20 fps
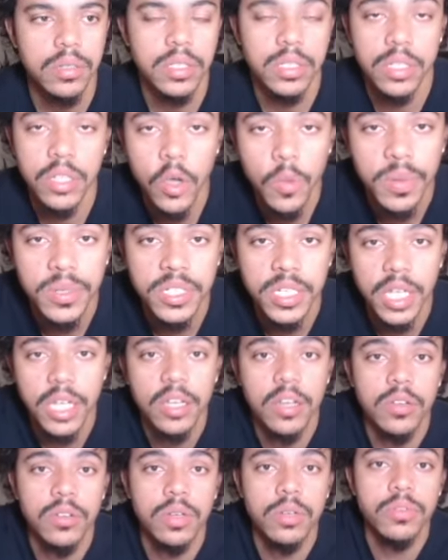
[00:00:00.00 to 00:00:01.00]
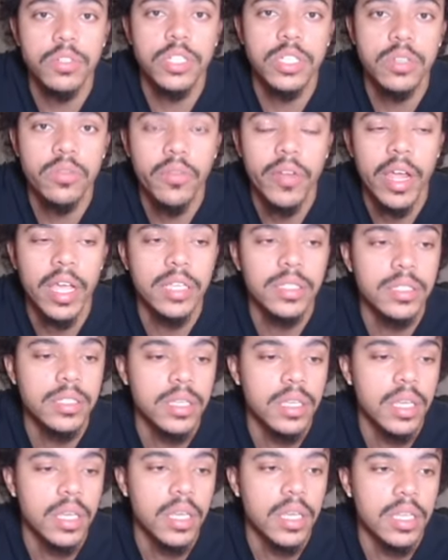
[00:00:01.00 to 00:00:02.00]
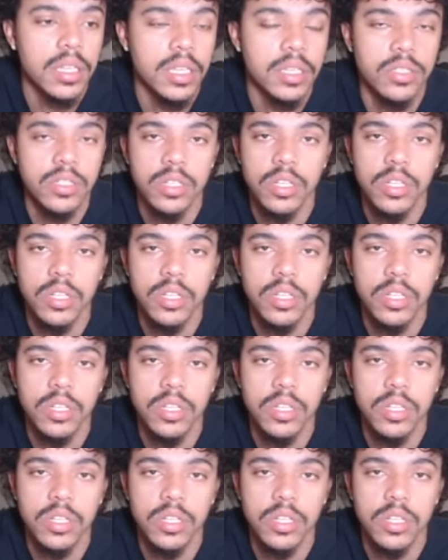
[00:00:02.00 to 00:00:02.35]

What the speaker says: There's no Pacheco, no Rasheed Rice, there's